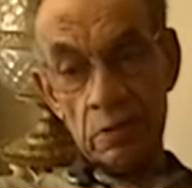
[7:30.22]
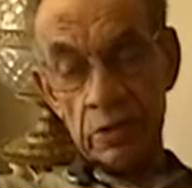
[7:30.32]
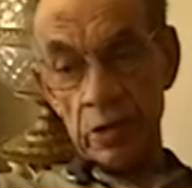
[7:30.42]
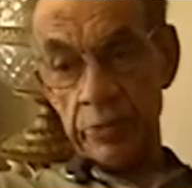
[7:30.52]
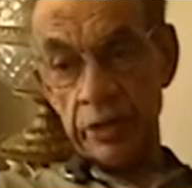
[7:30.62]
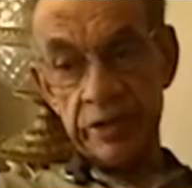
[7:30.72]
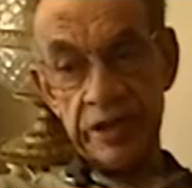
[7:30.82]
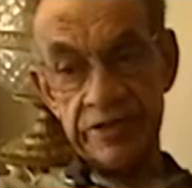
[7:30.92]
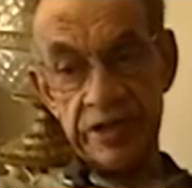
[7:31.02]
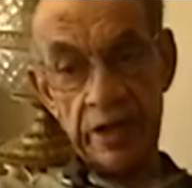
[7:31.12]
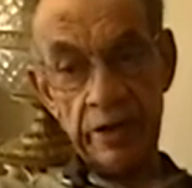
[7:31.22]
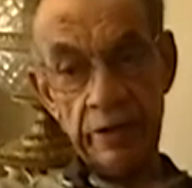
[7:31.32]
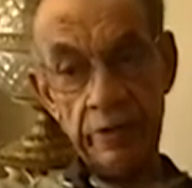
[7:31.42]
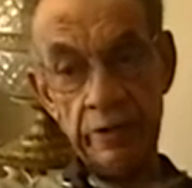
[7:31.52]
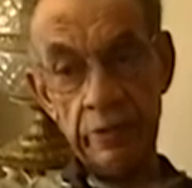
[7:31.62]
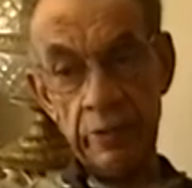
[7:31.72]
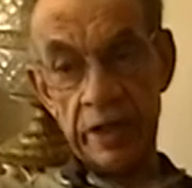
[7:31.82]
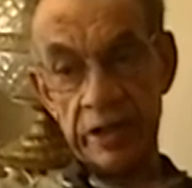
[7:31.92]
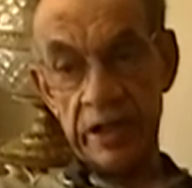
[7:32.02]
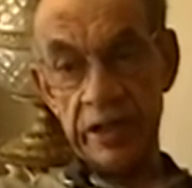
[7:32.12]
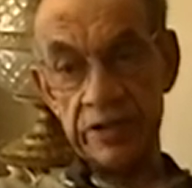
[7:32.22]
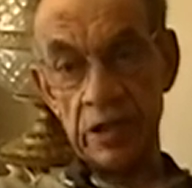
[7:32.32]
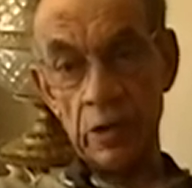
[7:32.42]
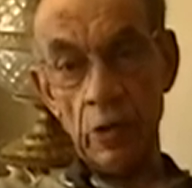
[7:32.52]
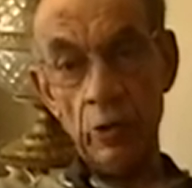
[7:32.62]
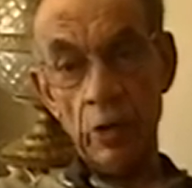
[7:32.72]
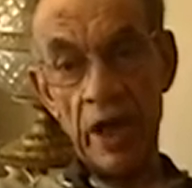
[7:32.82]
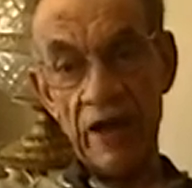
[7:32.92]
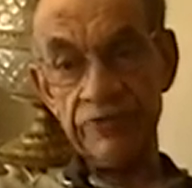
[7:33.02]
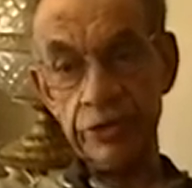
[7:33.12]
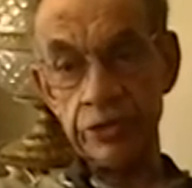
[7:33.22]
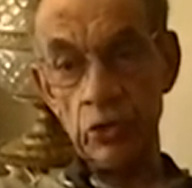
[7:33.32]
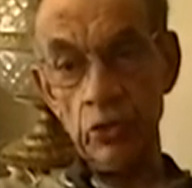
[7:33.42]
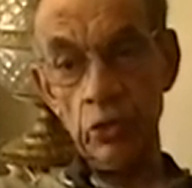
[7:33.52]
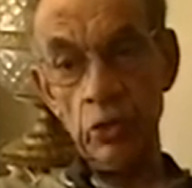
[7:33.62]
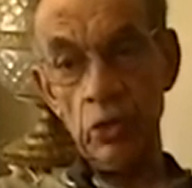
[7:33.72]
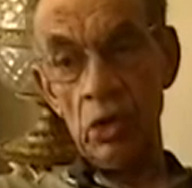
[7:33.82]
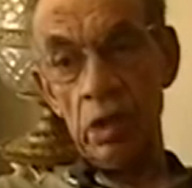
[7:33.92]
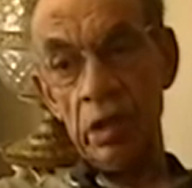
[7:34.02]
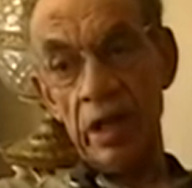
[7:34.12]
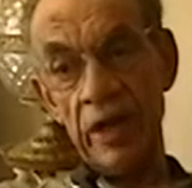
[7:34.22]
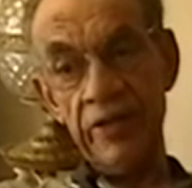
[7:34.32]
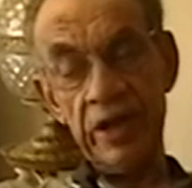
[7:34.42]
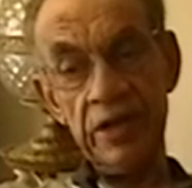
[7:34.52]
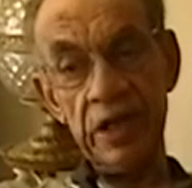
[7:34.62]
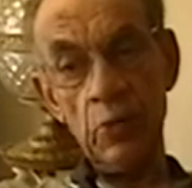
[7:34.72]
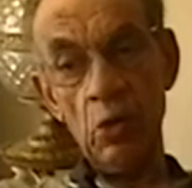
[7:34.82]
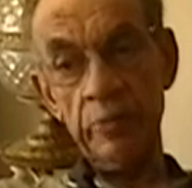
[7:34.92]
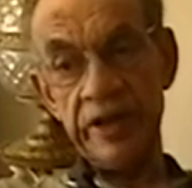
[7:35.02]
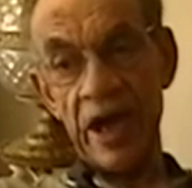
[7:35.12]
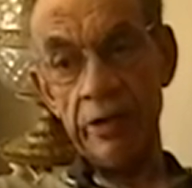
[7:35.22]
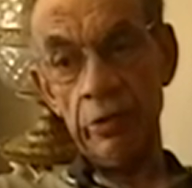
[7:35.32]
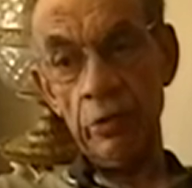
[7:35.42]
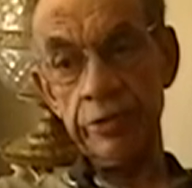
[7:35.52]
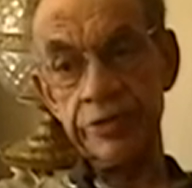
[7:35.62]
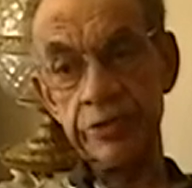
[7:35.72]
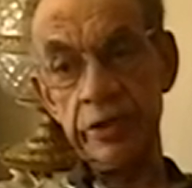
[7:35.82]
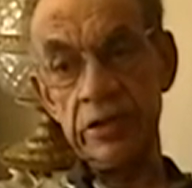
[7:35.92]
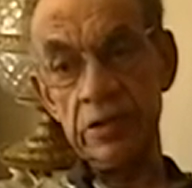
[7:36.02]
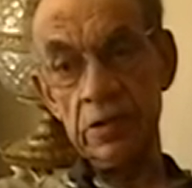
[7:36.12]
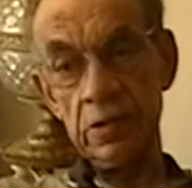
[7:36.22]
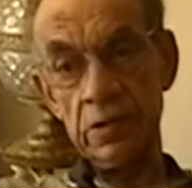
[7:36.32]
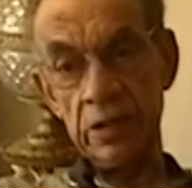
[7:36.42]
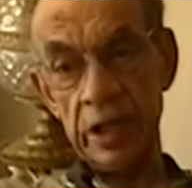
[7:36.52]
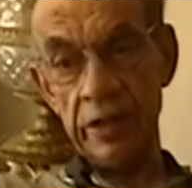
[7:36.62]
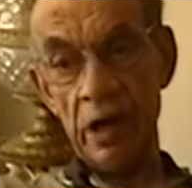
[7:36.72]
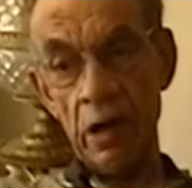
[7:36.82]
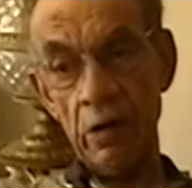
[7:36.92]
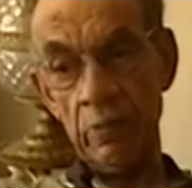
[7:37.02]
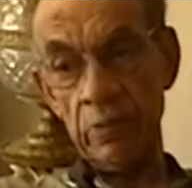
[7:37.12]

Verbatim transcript: community center that the kids can go after school and then they won't be out on the street getting armed.